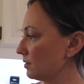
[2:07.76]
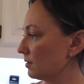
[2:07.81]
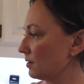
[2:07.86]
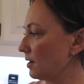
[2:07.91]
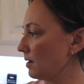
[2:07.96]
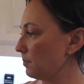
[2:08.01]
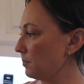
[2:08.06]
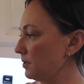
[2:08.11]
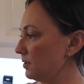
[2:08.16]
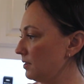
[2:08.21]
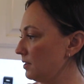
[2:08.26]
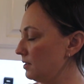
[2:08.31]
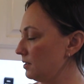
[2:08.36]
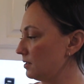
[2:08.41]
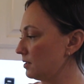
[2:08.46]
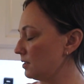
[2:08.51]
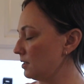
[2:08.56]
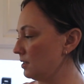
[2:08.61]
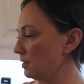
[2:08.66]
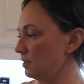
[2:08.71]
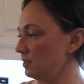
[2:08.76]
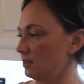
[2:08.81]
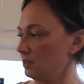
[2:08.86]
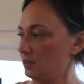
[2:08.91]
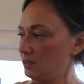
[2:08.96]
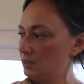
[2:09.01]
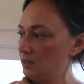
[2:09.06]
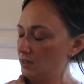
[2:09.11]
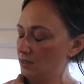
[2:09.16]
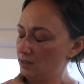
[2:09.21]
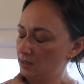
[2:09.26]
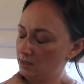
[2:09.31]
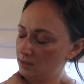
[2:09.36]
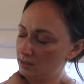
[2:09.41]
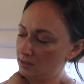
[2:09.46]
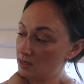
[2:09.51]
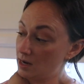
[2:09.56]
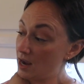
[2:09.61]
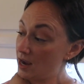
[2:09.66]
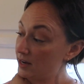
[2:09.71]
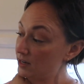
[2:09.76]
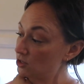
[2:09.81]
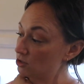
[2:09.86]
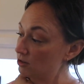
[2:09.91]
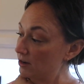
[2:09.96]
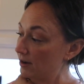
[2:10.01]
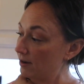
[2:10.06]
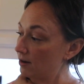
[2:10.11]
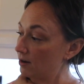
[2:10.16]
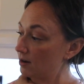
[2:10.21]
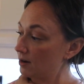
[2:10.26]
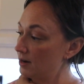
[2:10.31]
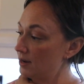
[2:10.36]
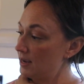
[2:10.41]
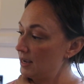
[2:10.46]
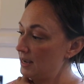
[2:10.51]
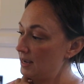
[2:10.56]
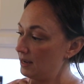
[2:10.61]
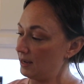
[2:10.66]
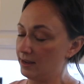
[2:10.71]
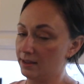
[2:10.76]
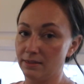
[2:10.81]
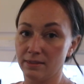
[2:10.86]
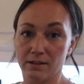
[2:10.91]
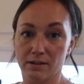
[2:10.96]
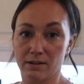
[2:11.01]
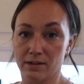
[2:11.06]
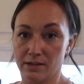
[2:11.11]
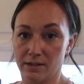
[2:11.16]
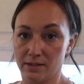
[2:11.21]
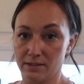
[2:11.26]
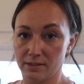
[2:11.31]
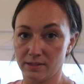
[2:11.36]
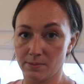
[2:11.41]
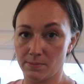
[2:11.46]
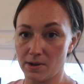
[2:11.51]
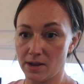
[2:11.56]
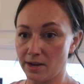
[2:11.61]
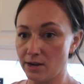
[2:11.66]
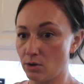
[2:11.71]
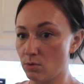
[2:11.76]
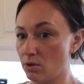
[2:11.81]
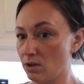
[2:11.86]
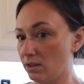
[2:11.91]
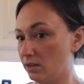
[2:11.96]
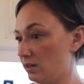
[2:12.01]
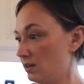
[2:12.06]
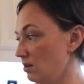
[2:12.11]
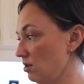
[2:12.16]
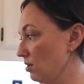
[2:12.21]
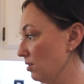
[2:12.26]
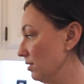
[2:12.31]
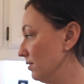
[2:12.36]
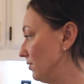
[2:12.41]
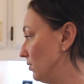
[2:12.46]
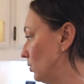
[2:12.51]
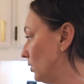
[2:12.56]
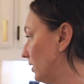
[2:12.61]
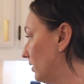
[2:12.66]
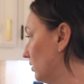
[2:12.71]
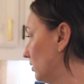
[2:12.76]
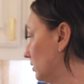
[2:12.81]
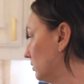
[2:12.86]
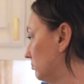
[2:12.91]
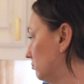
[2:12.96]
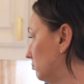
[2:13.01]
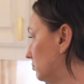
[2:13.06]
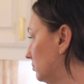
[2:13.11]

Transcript: I put these in the dehydrator, and they're in some high-quality olive oil.